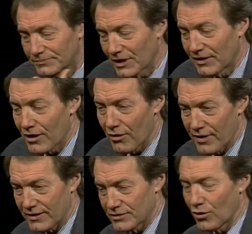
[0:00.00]
and not only
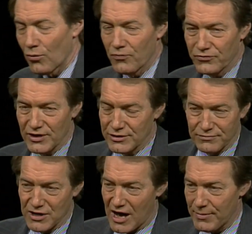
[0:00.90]
that, his whole sense of
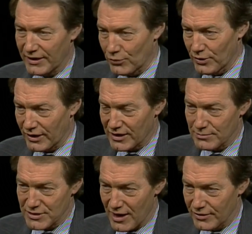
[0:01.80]
timing and when it
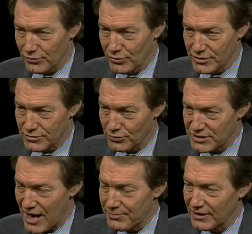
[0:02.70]
comes out and what, what's
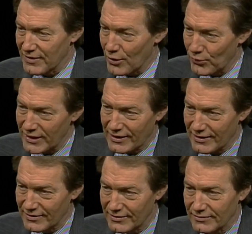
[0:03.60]
right. happening that
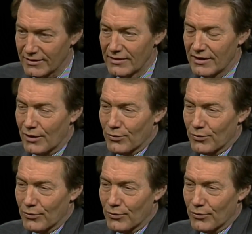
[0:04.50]
weekend and That's right. and